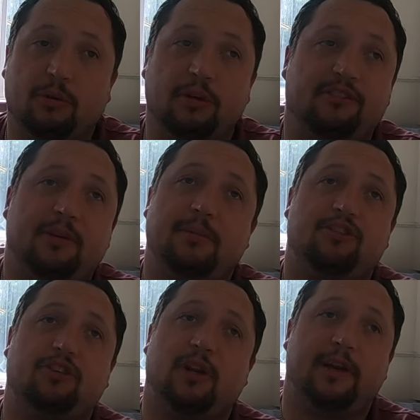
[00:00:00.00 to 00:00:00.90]
You see me
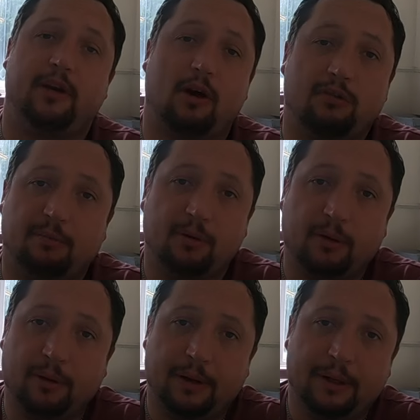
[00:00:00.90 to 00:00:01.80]
juggling a golf
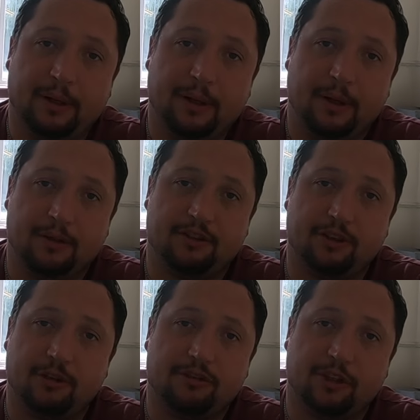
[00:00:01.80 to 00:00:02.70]
ball on this
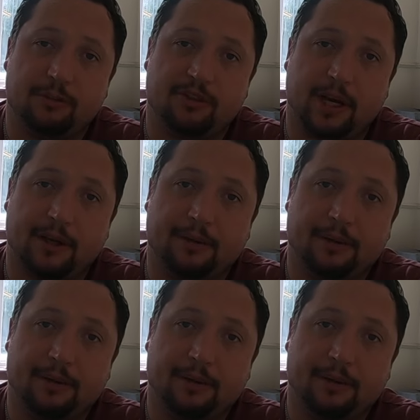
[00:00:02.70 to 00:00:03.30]
YouTube channel.